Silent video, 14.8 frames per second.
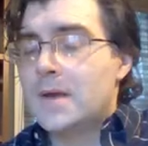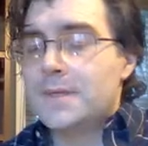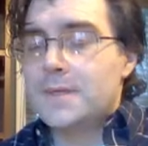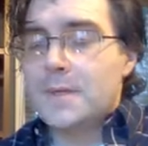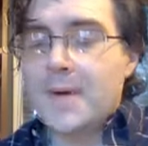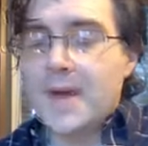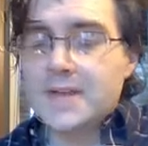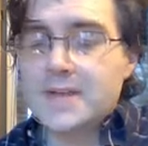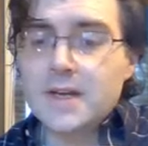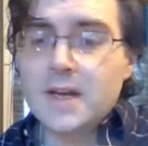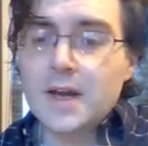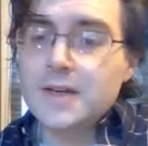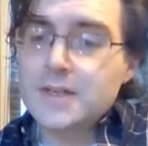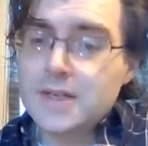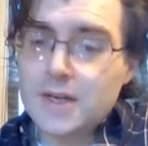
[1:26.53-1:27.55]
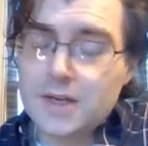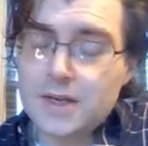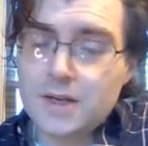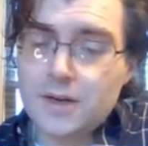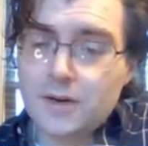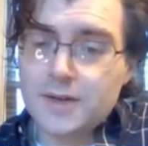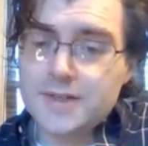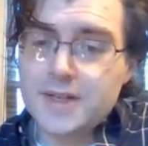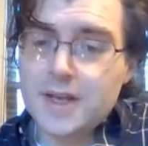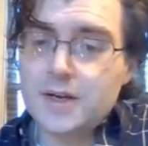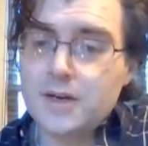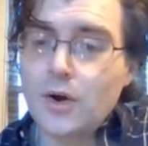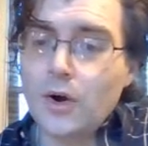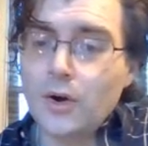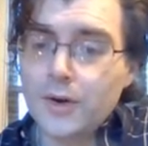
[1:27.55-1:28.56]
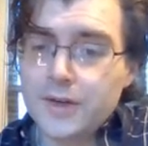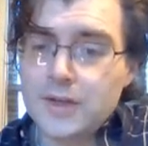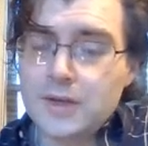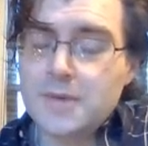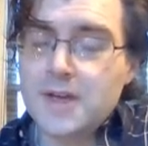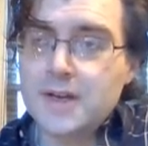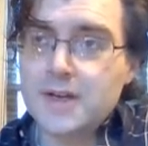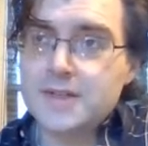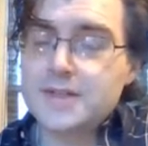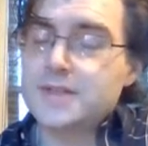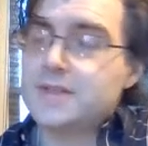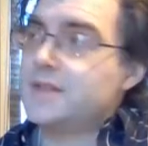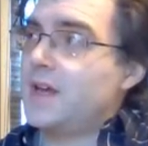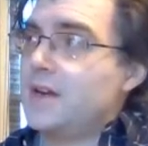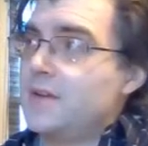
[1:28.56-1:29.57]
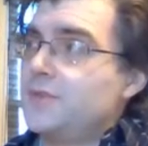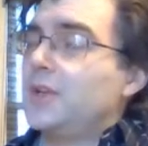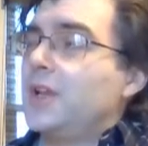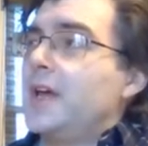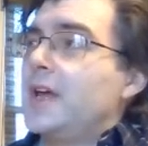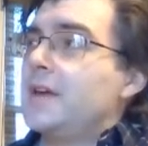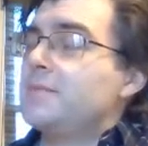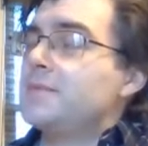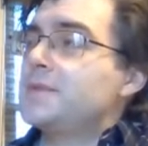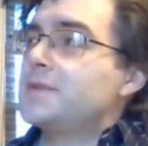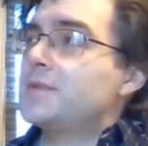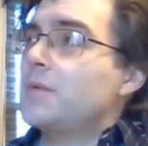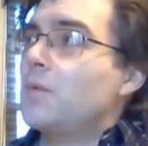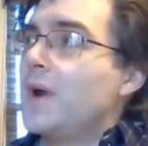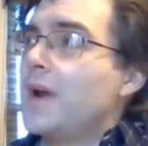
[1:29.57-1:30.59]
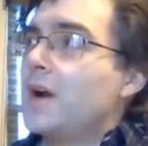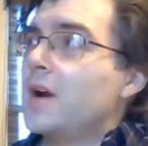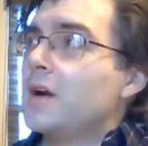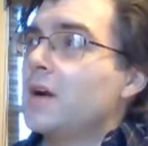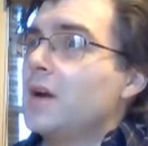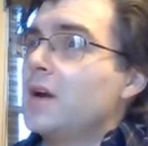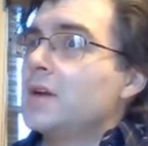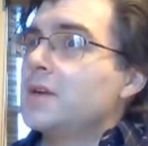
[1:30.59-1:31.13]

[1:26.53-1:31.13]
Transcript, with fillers: The basic idea here is that an argument is a set of claims where